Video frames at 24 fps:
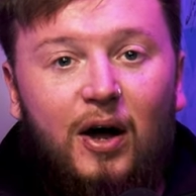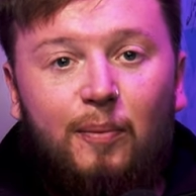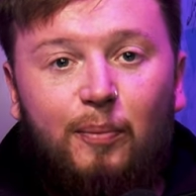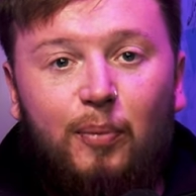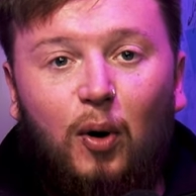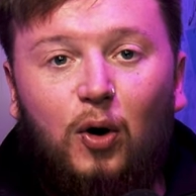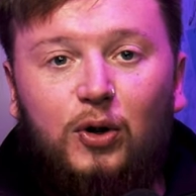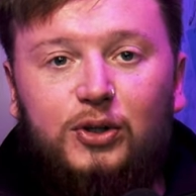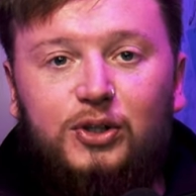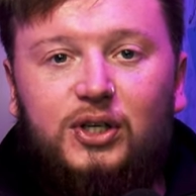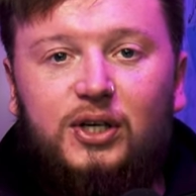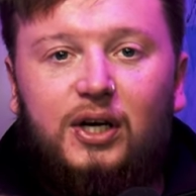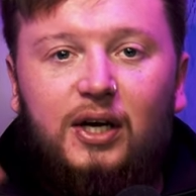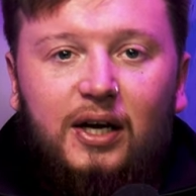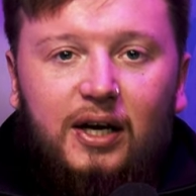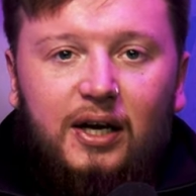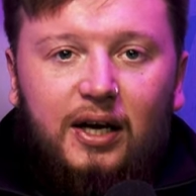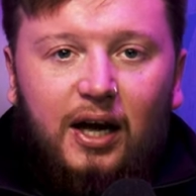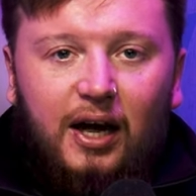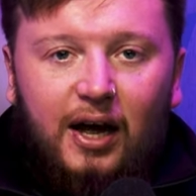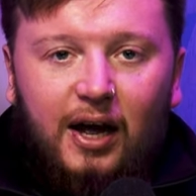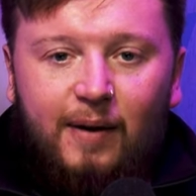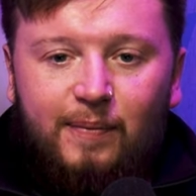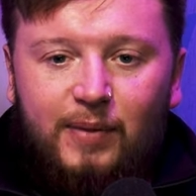But
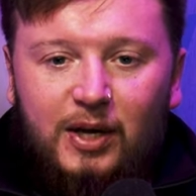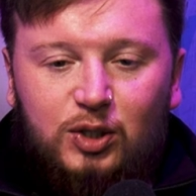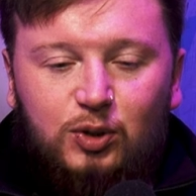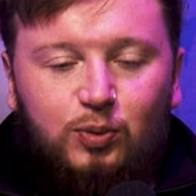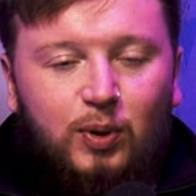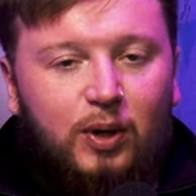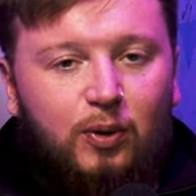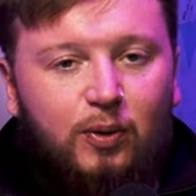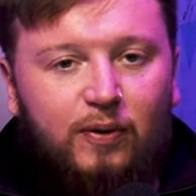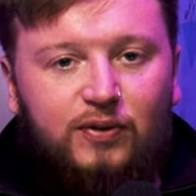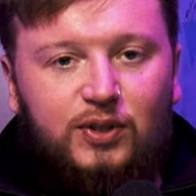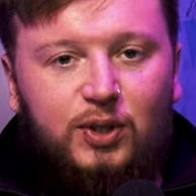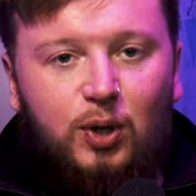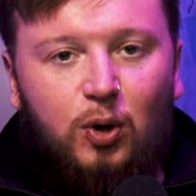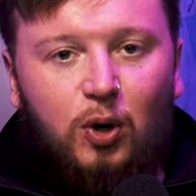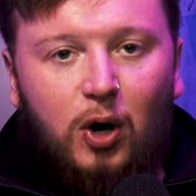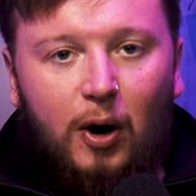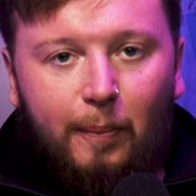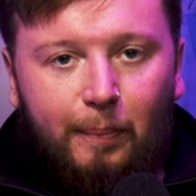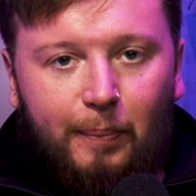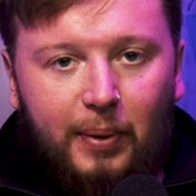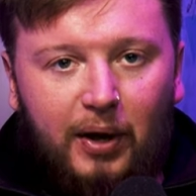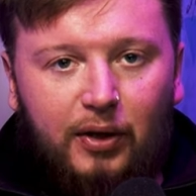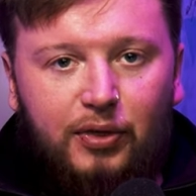this week we've still
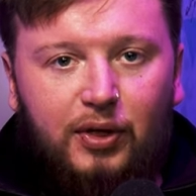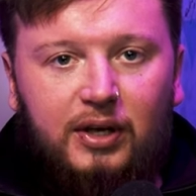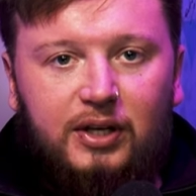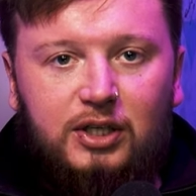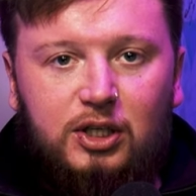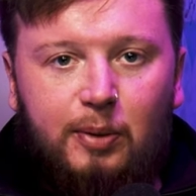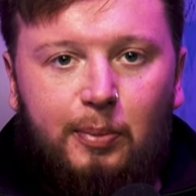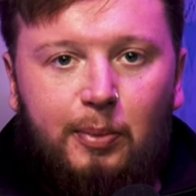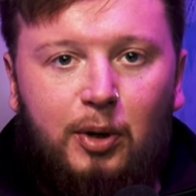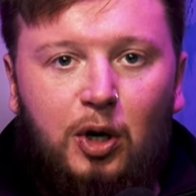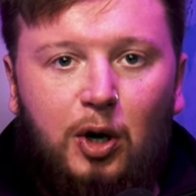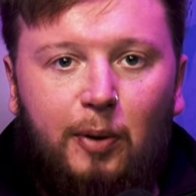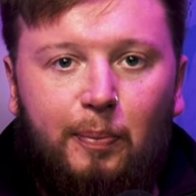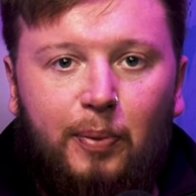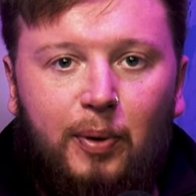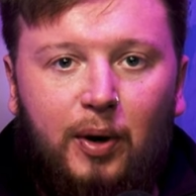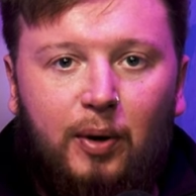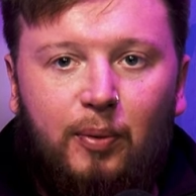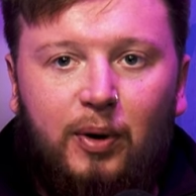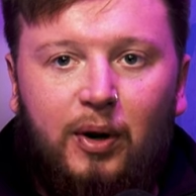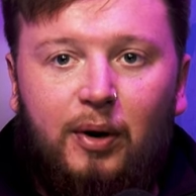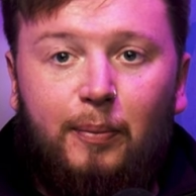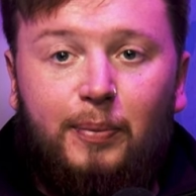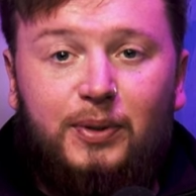got big things coming up. We're
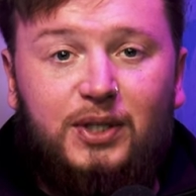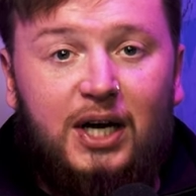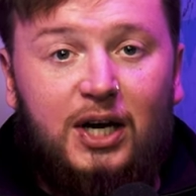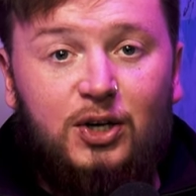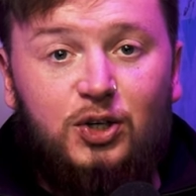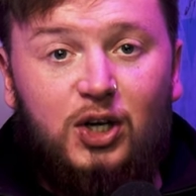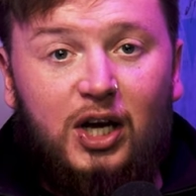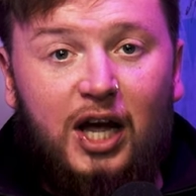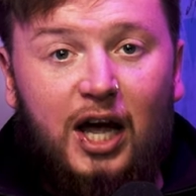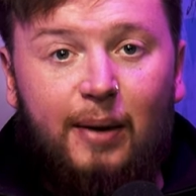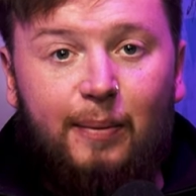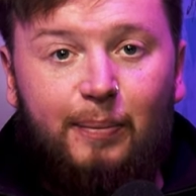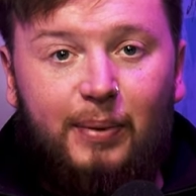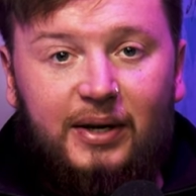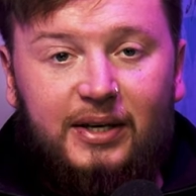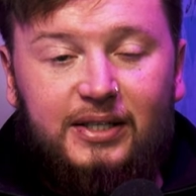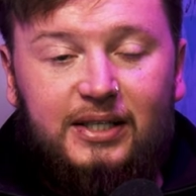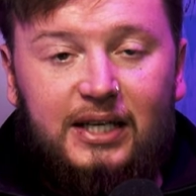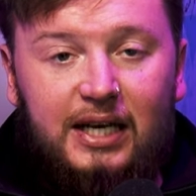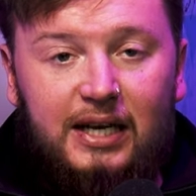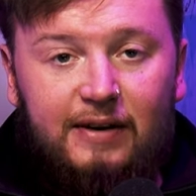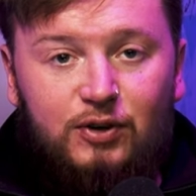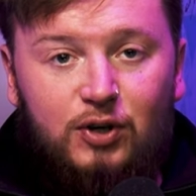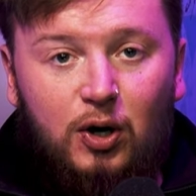going to potentially get a Big
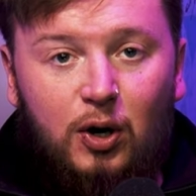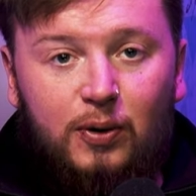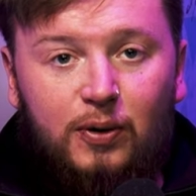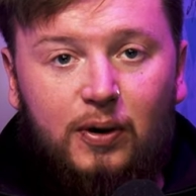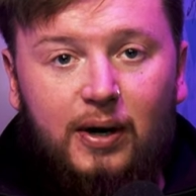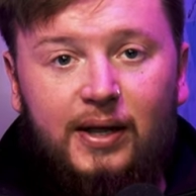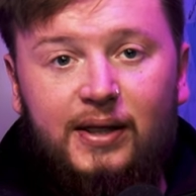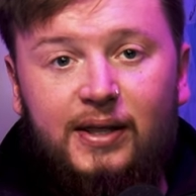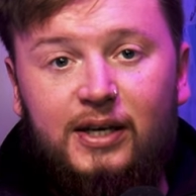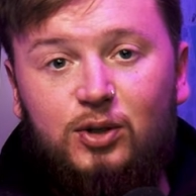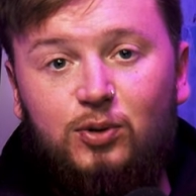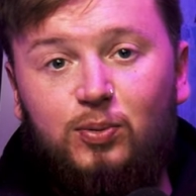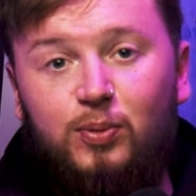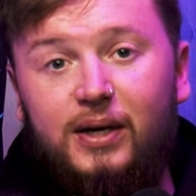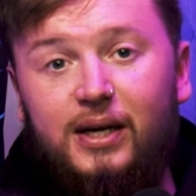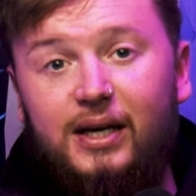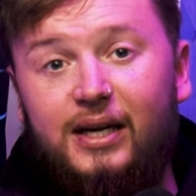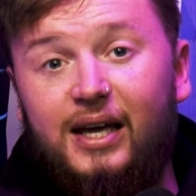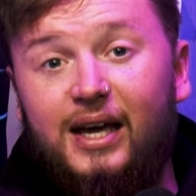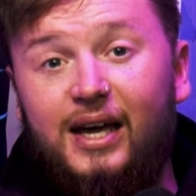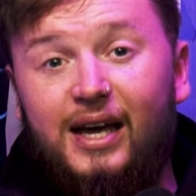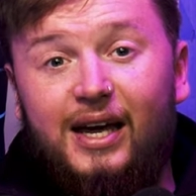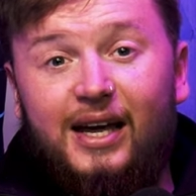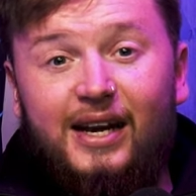Steve show in this
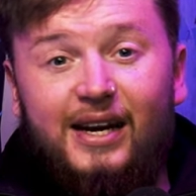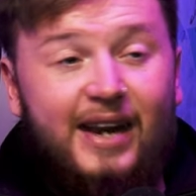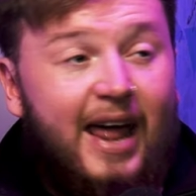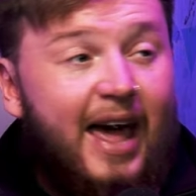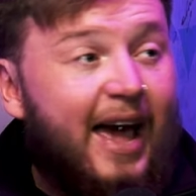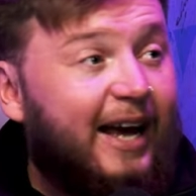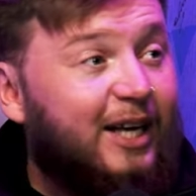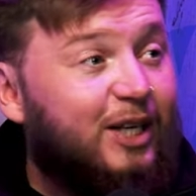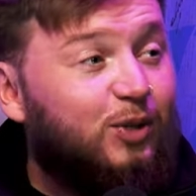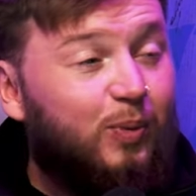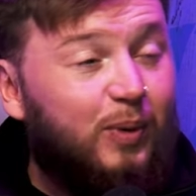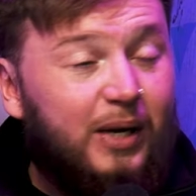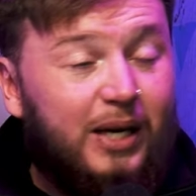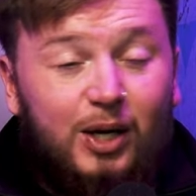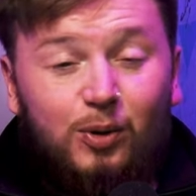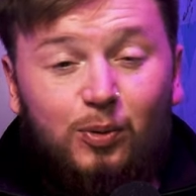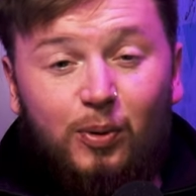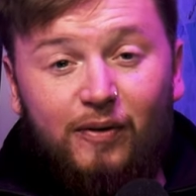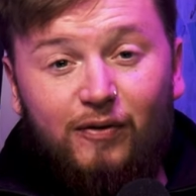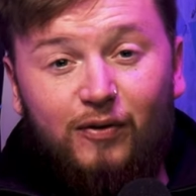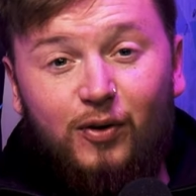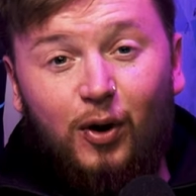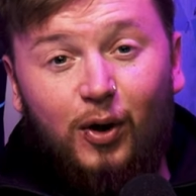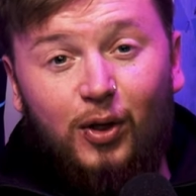week. Next week
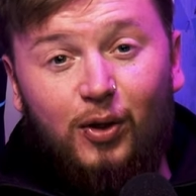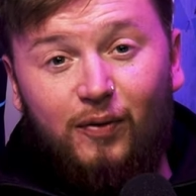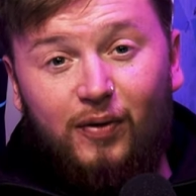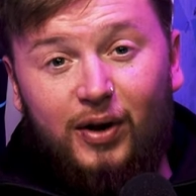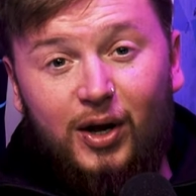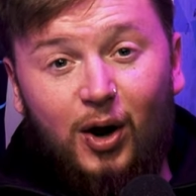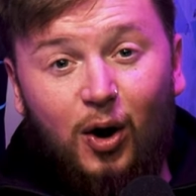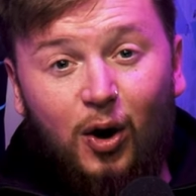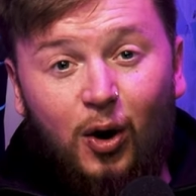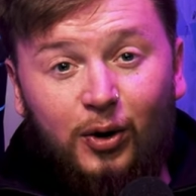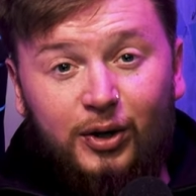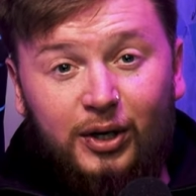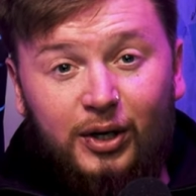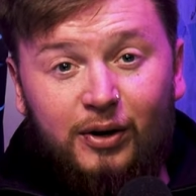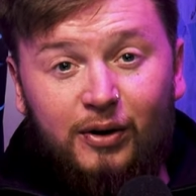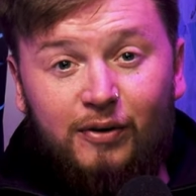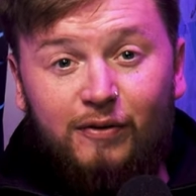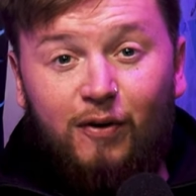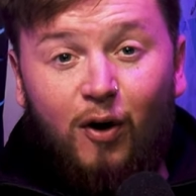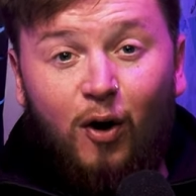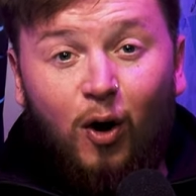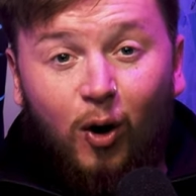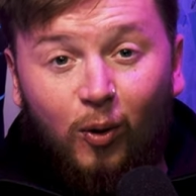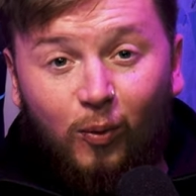we've got the recording
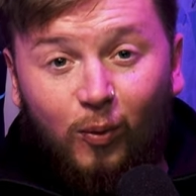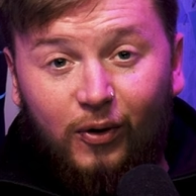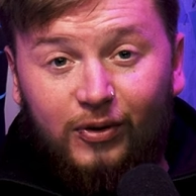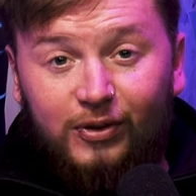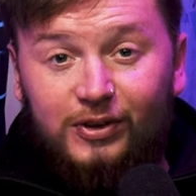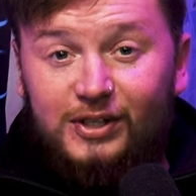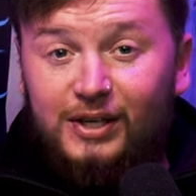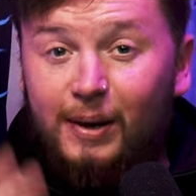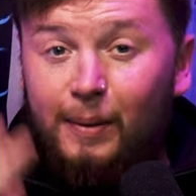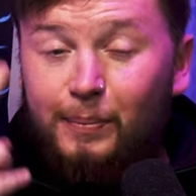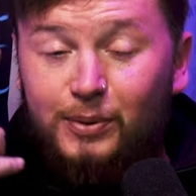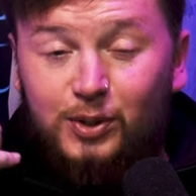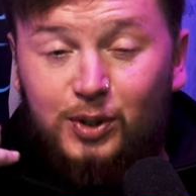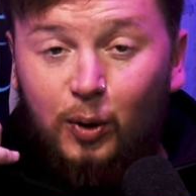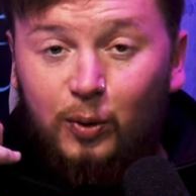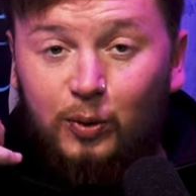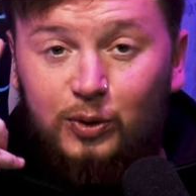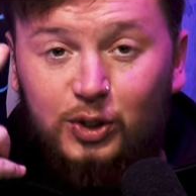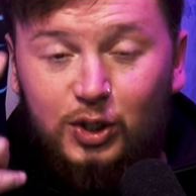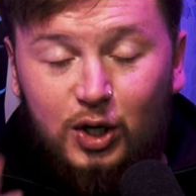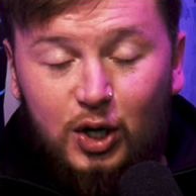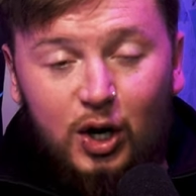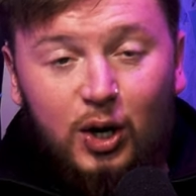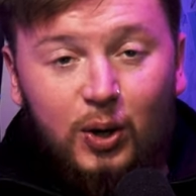of Hot Ones
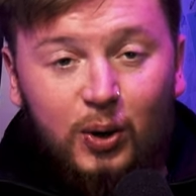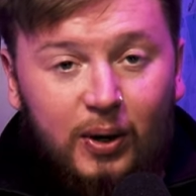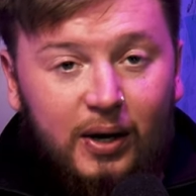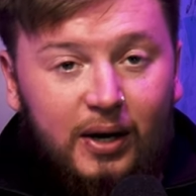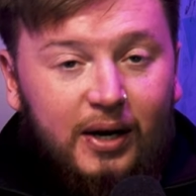episode 2.